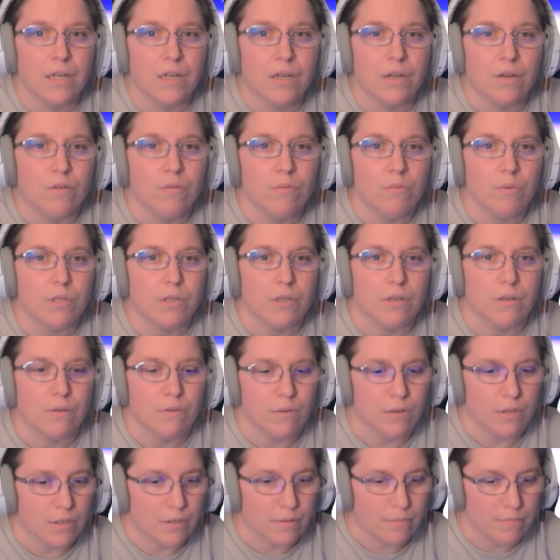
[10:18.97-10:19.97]
Oops,
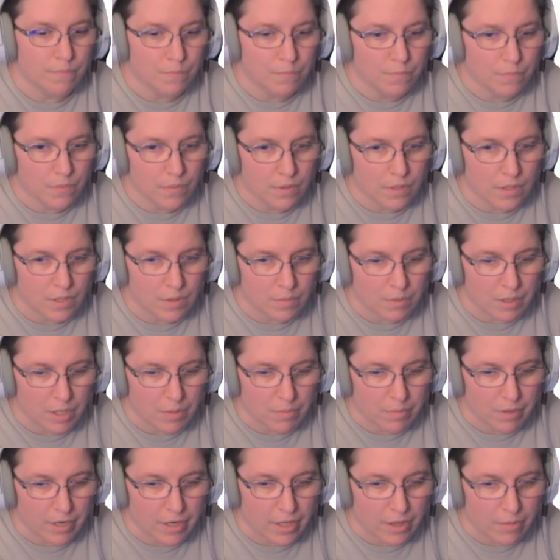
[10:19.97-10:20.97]
hold on. It's being a
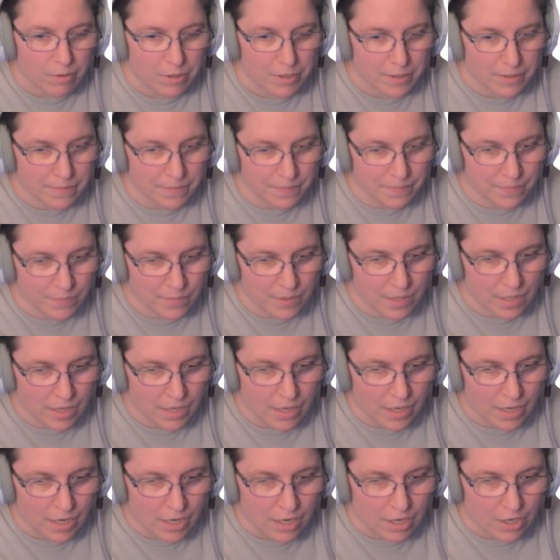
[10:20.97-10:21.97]
pain in the butt.
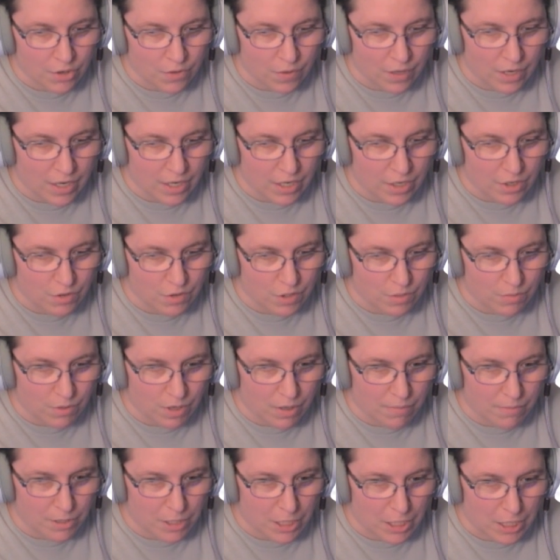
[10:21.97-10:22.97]
Trying to use the
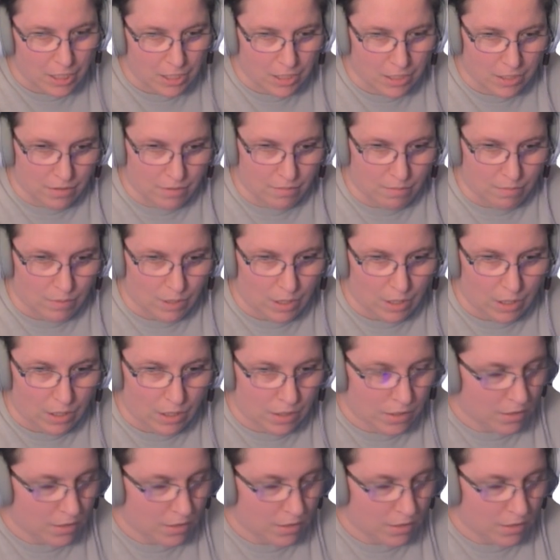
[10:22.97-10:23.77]
prompter. Nah.